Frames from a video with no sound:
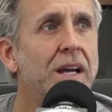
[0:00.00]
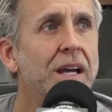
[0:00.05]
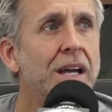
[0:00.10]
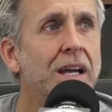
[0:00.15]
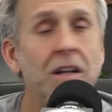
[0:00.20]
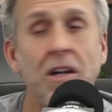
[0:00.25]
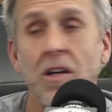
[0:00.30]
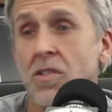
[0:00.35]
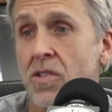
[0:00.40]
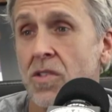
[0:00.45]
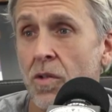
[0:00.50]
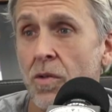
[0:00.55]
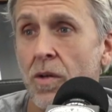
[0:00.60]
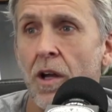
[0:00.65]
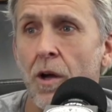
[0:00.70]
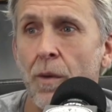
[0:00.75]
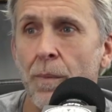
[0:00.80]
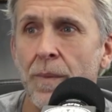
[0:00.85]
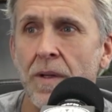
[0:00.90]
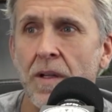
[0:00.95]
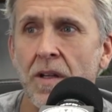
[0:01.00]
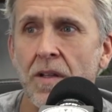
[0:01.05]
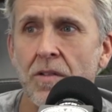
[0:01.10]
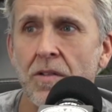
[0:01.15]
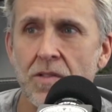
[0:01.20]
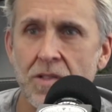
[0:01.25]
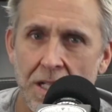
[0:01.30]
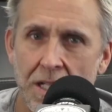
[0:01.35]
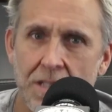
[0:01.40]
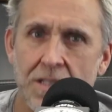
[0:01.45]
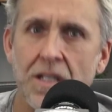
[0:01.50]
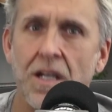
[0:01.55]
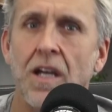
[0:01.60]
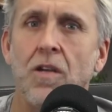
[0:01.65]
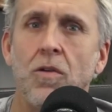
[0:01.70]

and also helping others. That's kind of